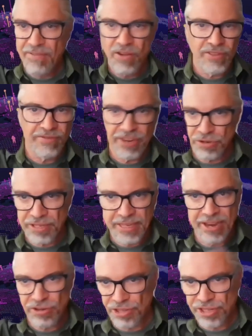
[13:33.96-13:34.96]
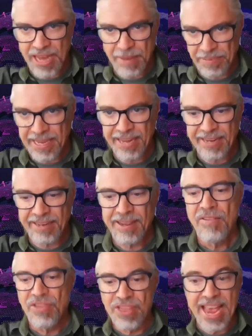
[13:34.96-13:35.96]
all the visualizations updated.
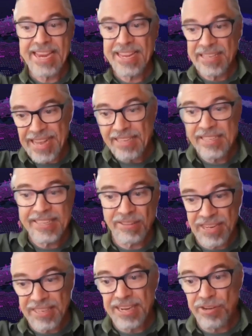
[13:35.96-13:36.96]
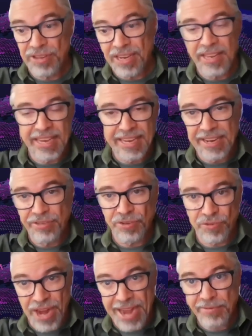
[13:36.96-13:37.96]
They can then still continue to click and
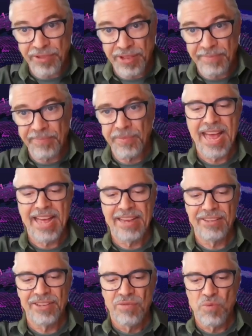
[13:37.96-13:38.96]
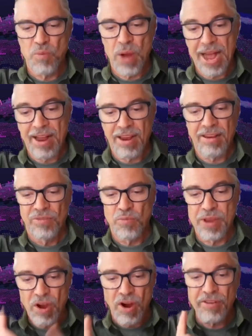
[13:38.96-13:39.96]
interact with them. And while
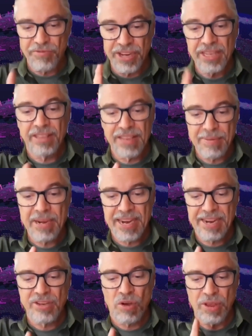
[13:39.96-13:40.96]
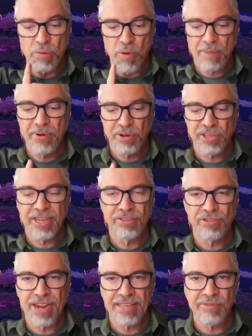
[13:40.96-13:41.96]
we are limited to only one person
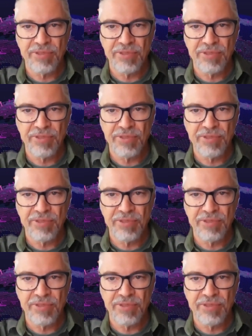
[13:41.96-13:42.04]
interacting